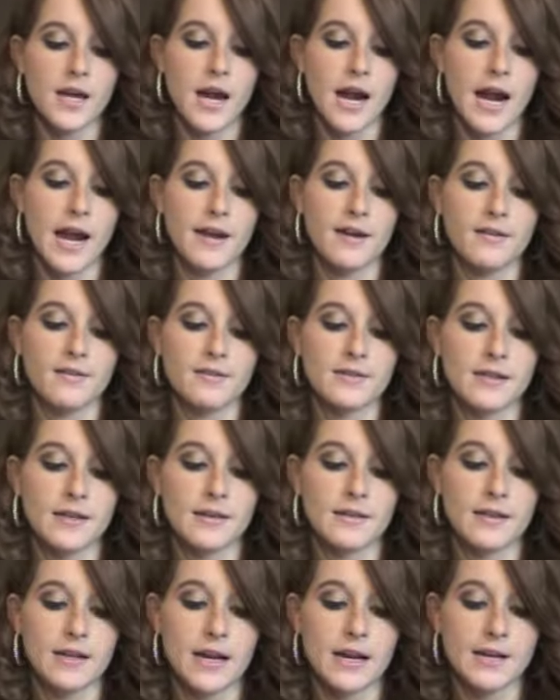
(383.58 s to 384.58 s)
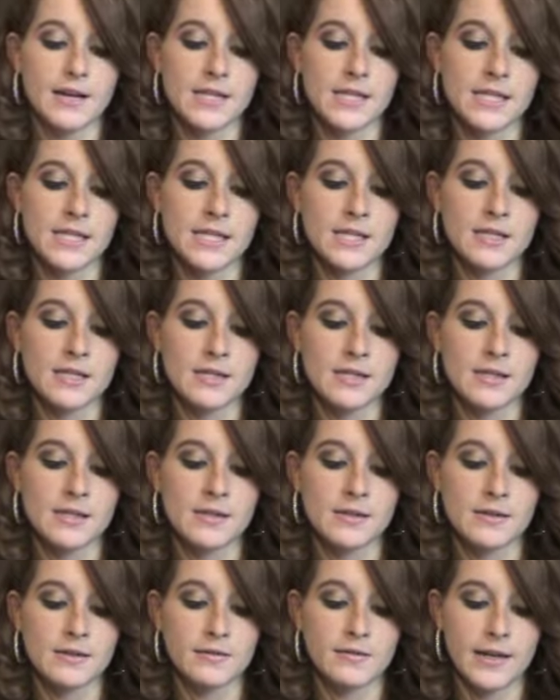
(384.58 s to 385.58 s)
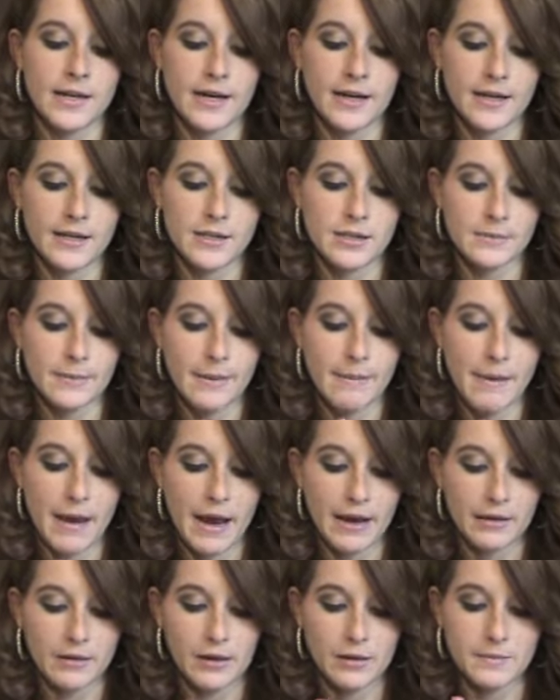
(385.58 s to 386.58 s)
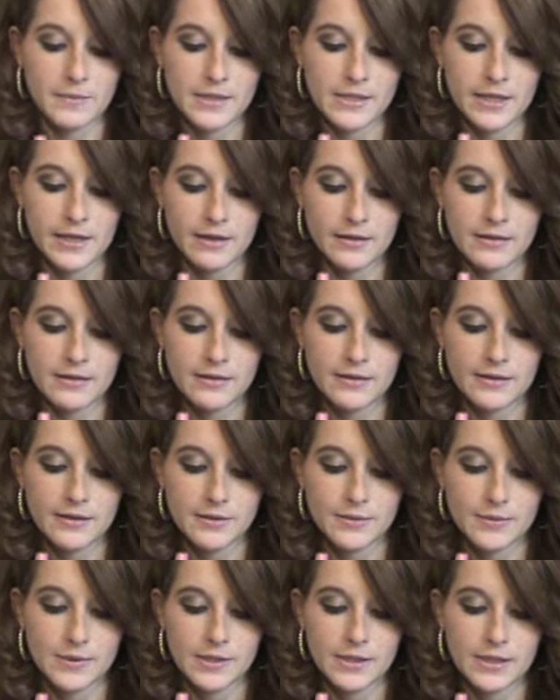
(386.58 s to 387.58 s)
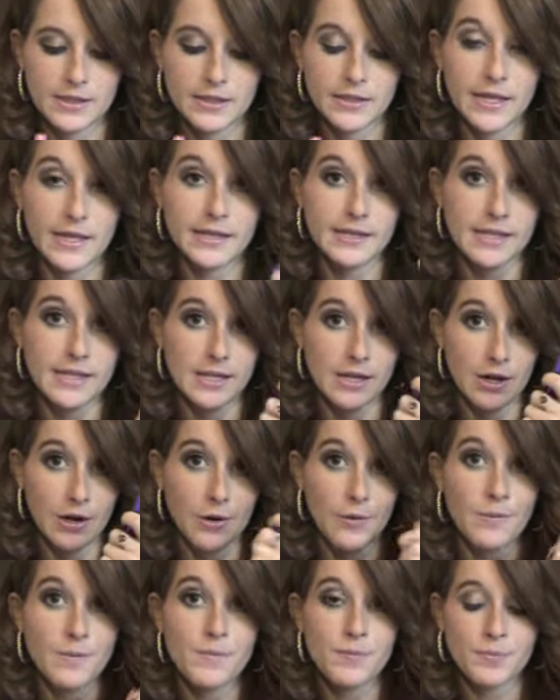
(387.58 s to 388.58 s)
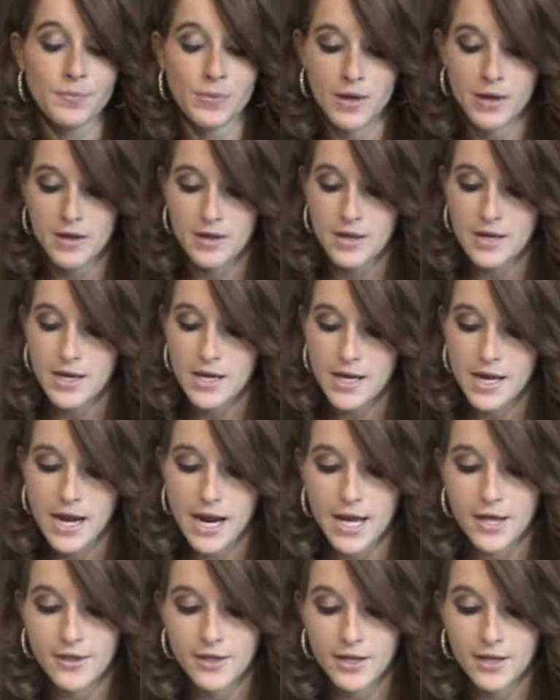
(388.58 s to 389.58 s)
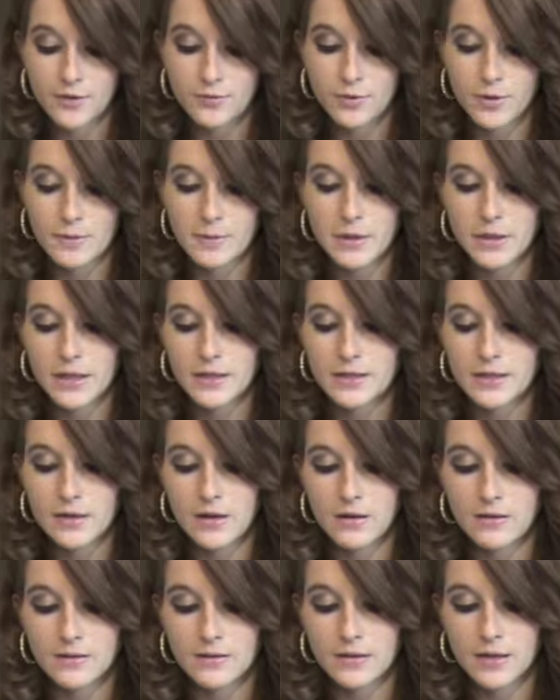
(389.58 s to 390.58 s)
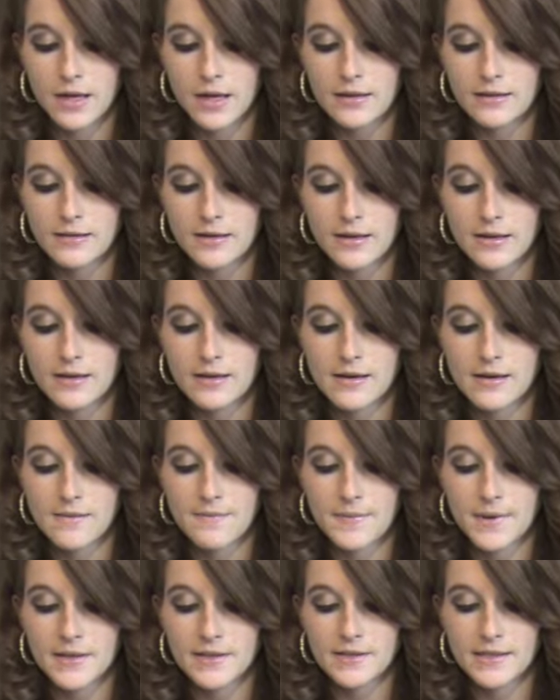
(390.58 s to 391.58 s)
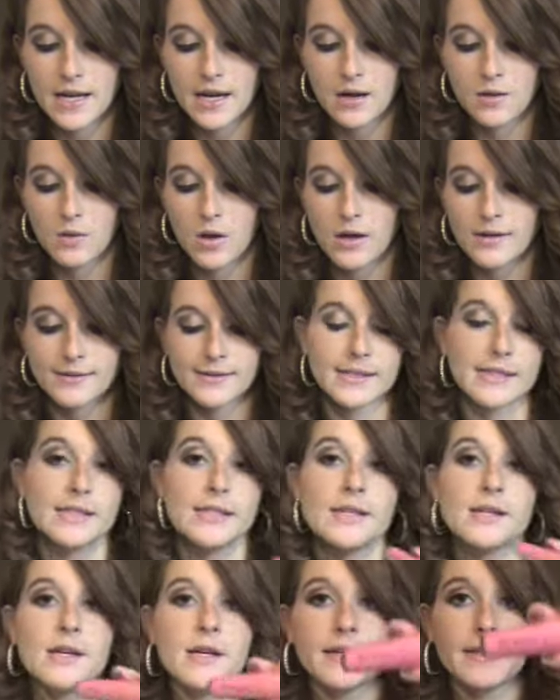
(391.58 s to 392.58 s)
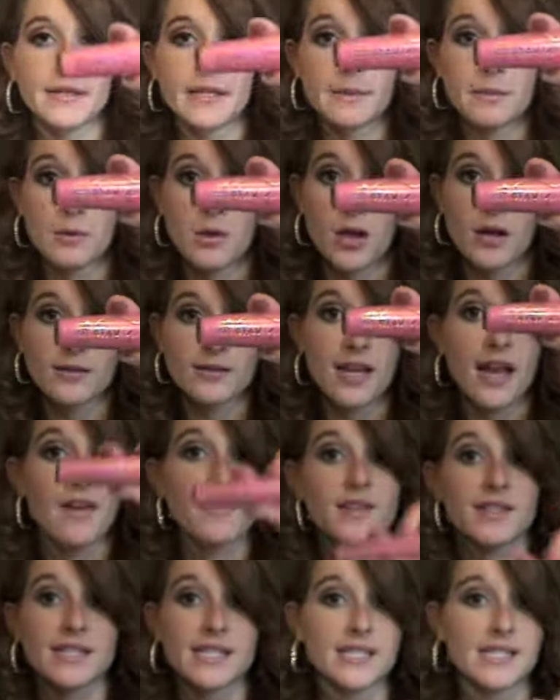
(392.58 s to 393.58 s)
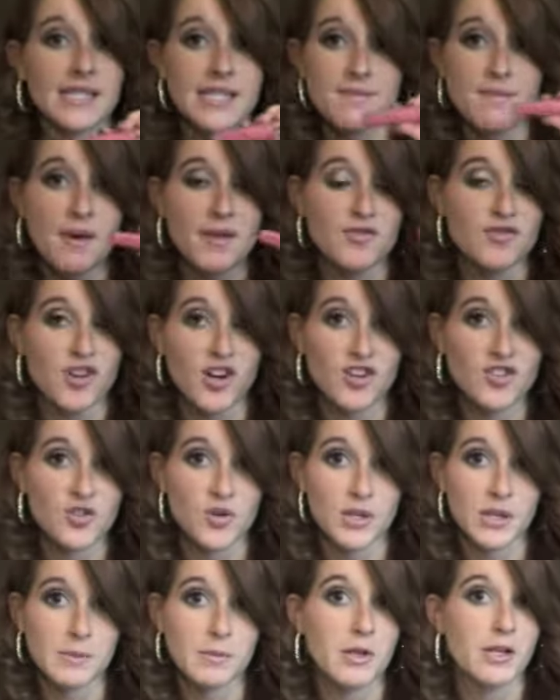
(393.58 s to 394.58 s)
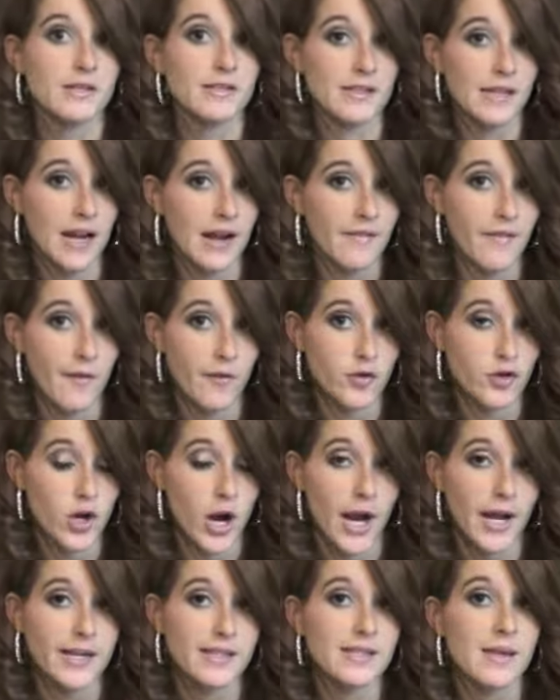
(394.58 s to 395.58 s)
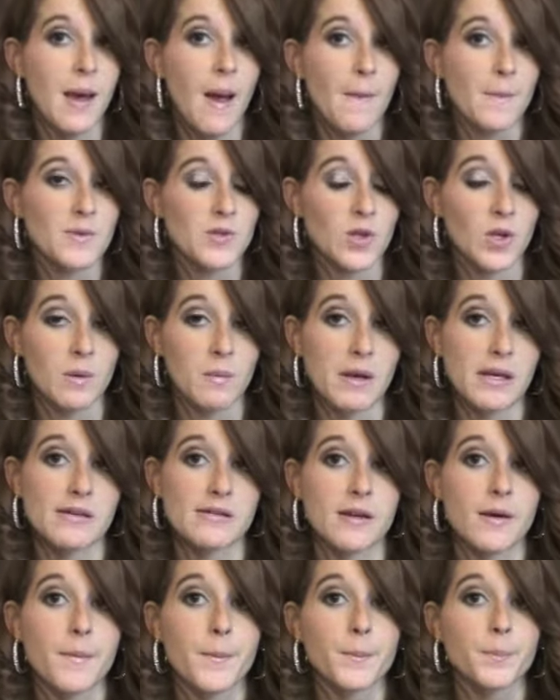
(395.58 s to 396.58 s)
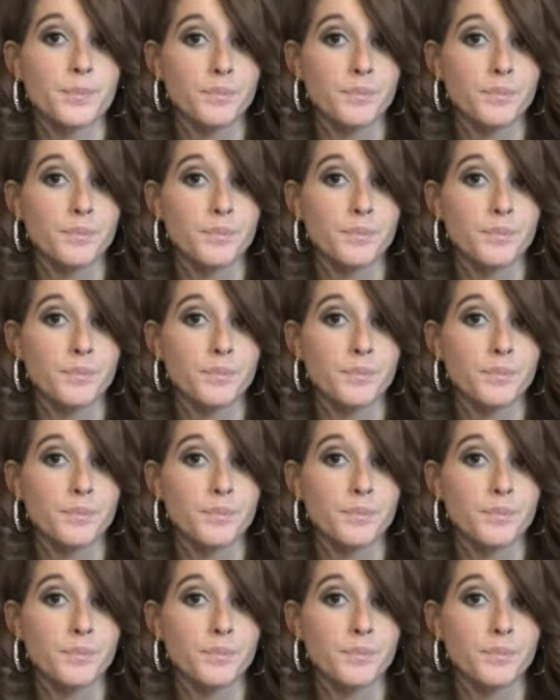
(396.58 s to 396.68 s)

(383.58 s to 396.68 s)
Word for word: I say that I use these like I use my MAC lipsticks, and this was in Latino. And then Rimmel London also has a, a Stay Glossy lip gloss, and this is the best drugstore lip gloss that I've ever tried. It's absolutely amazing,